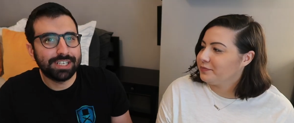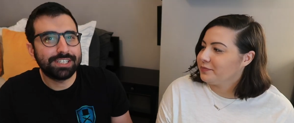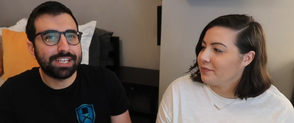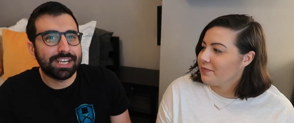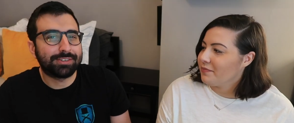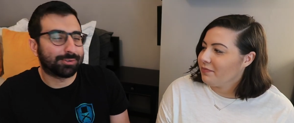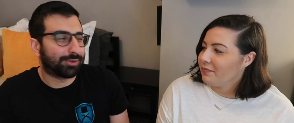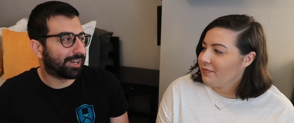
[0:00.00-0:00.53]
Speaker 1: They
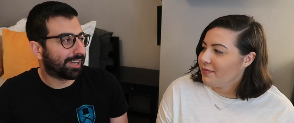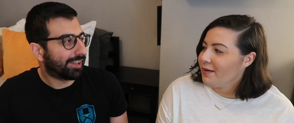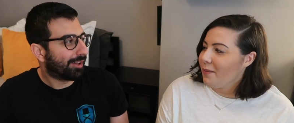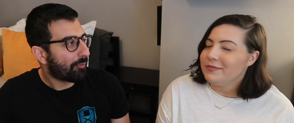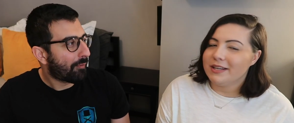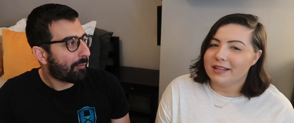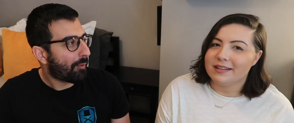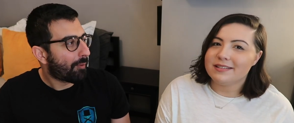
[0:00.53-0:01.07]
taste great.
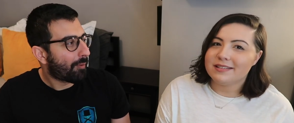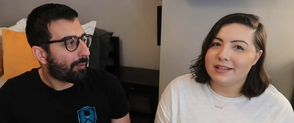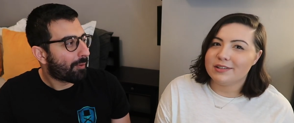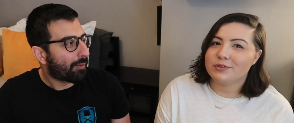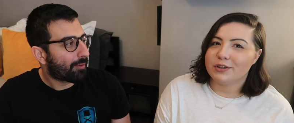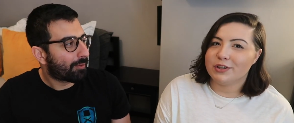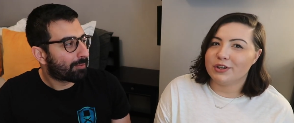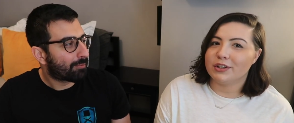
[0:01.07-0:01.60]
Speaker 2: Yeah, this
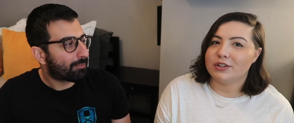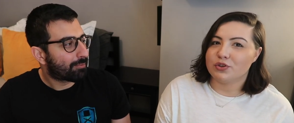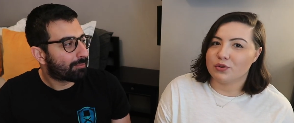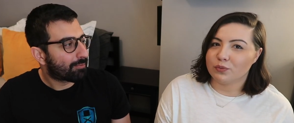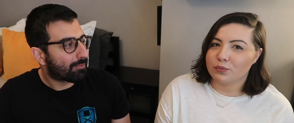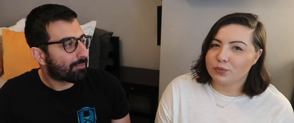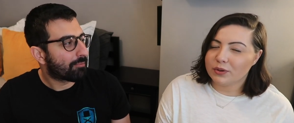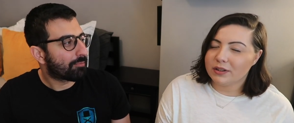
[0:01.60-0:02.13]
tastes really good. It's a
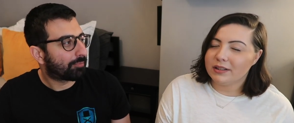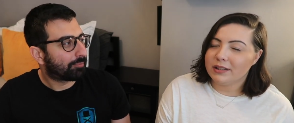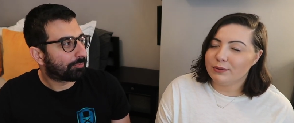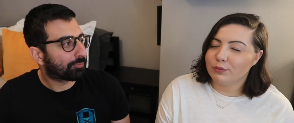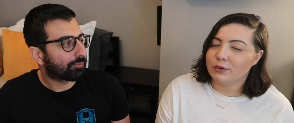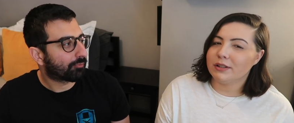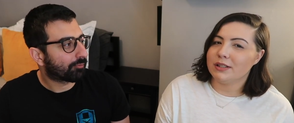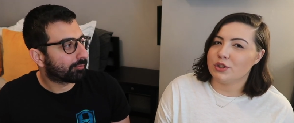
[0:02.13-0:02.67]
really,
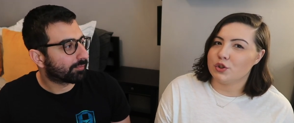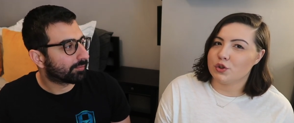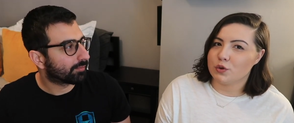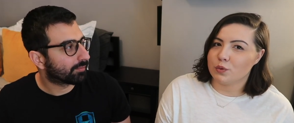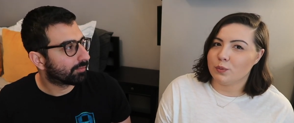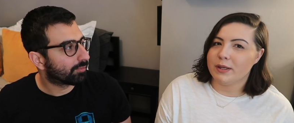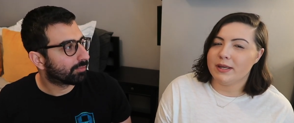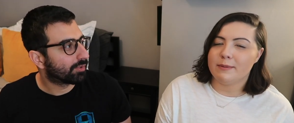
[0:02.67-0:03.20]
really
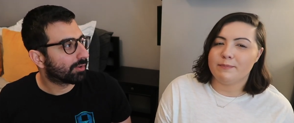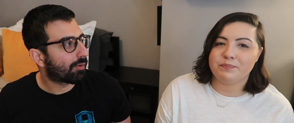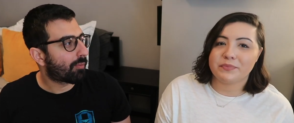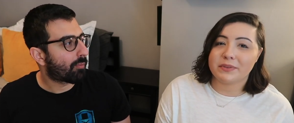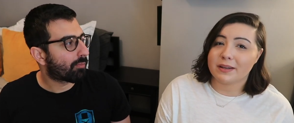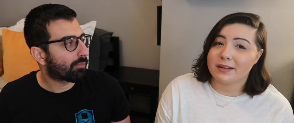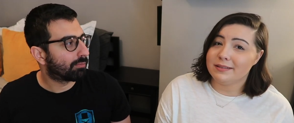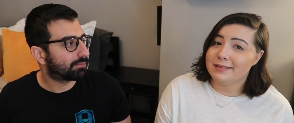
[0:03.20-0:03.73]
sweet
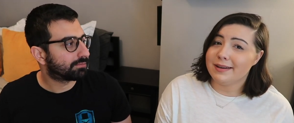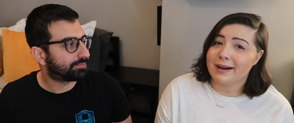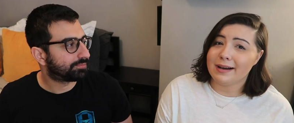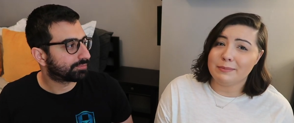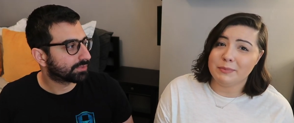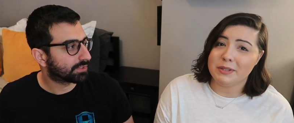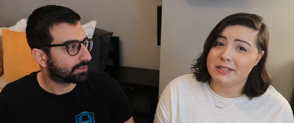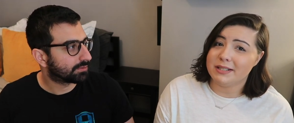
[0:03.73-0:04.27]

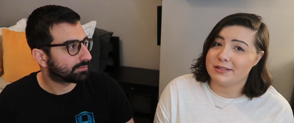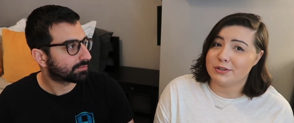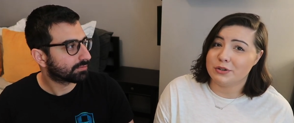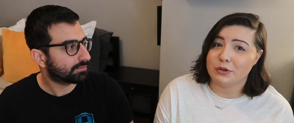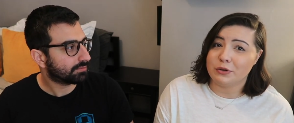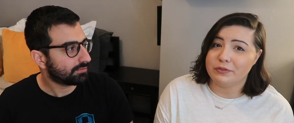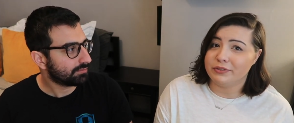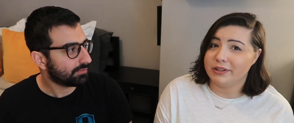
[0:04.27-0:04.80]
not
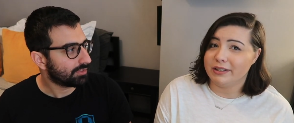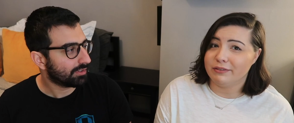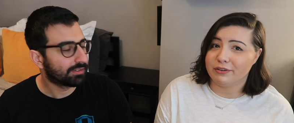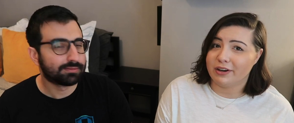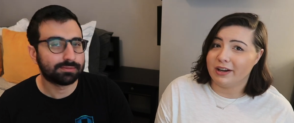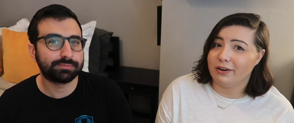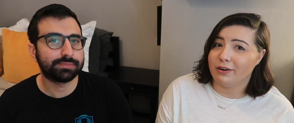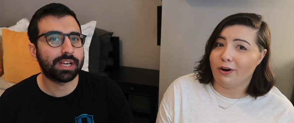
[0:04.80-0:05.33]
medicinal
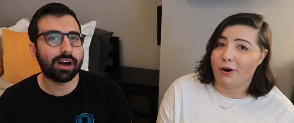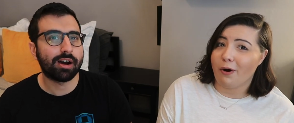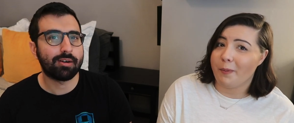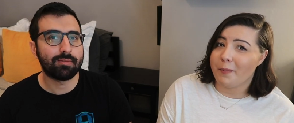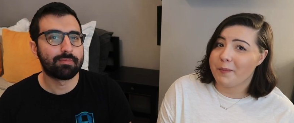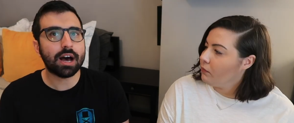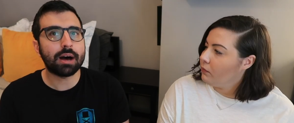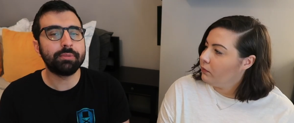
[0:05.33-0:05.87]
flavor at all.
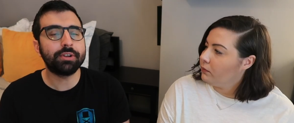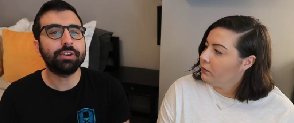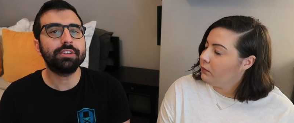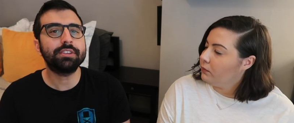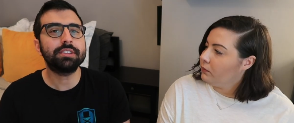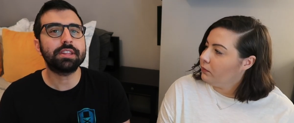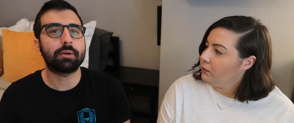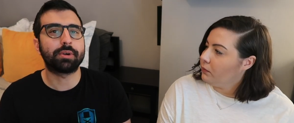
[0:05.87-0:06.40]
No.
Speaker 1: I'm
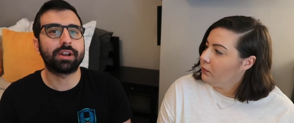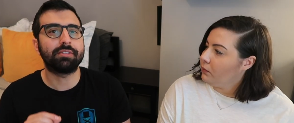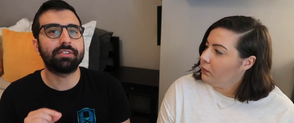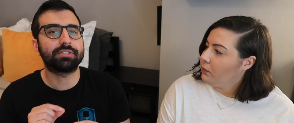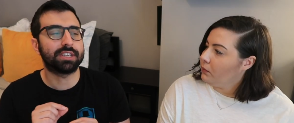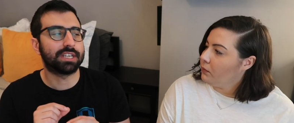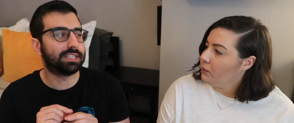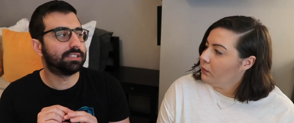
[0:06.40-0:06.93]
noticing that
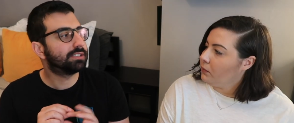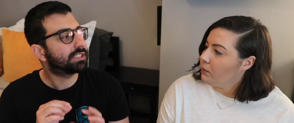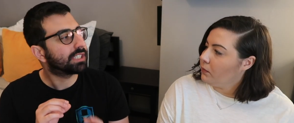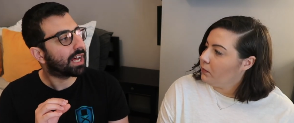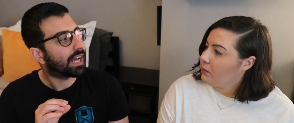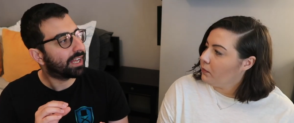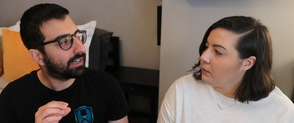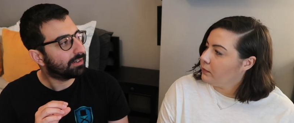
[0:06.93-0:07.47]
whatever's
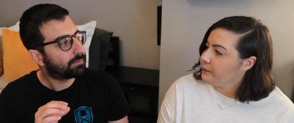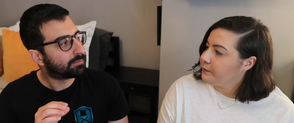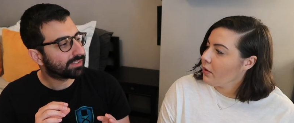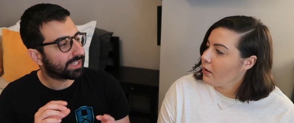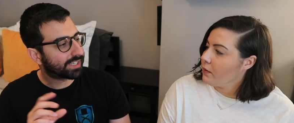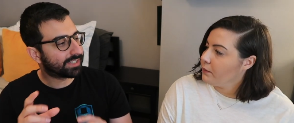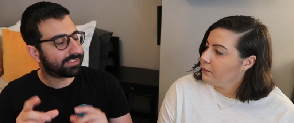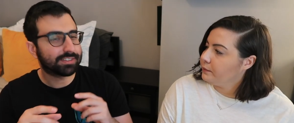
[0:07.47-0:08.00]
inside,
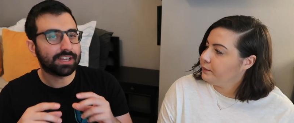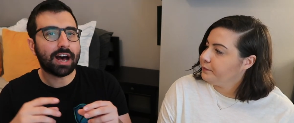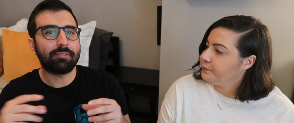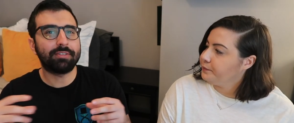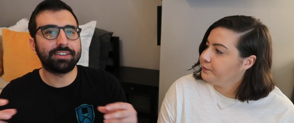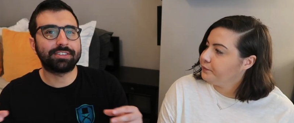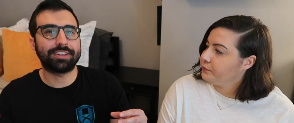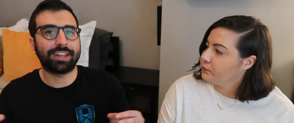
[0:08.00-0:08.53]
like it's
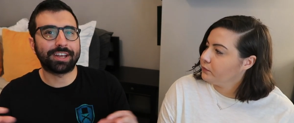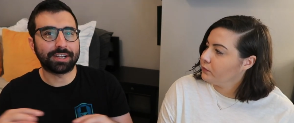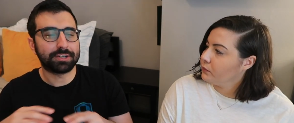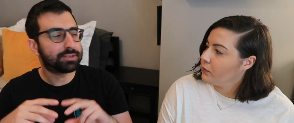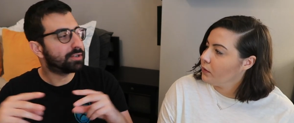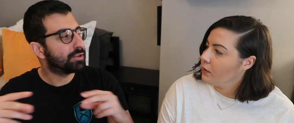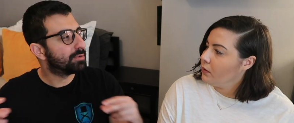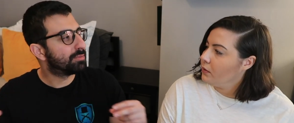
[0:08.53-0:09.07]
obviously like a
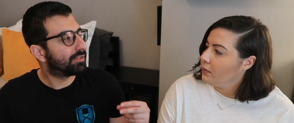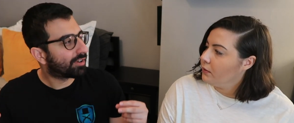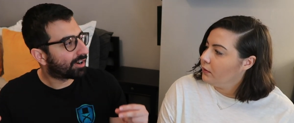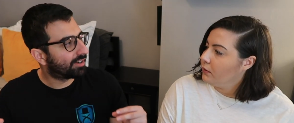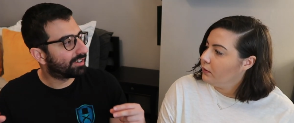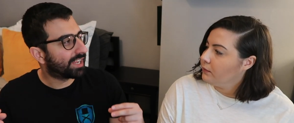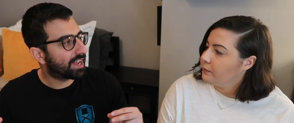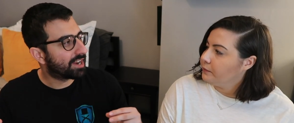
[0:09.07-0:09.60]
tube of
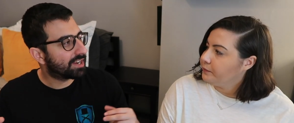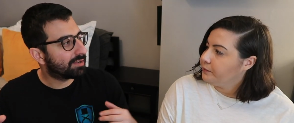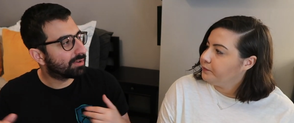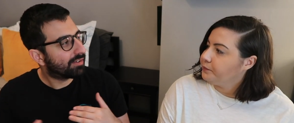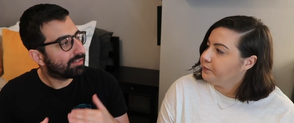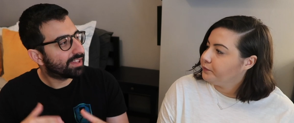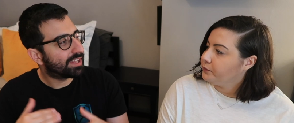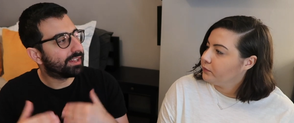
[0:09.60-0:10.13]
hard candy,
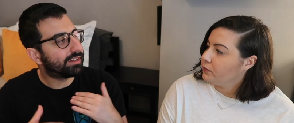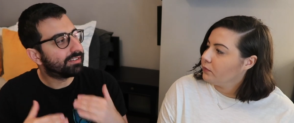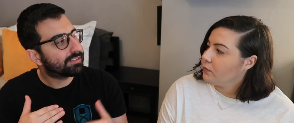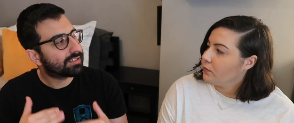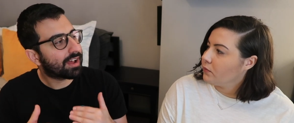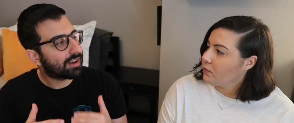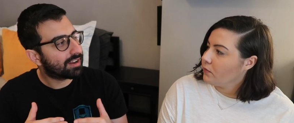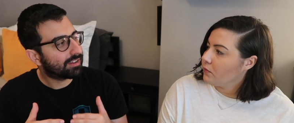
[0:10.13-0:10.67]
whatever the
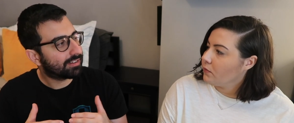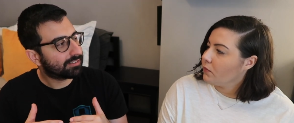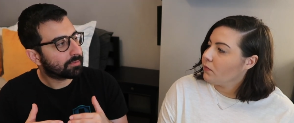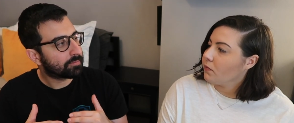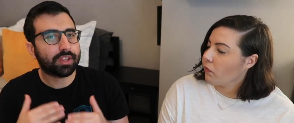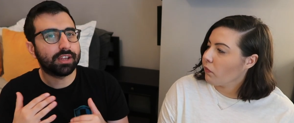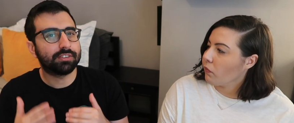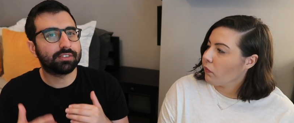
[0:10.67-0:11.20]
inside is,
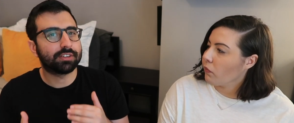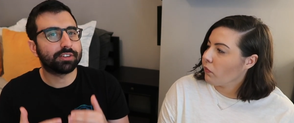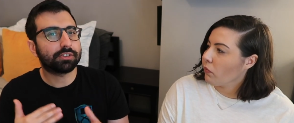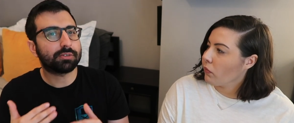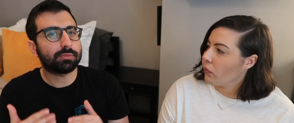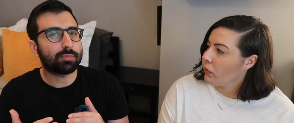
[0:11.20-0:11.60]
is a little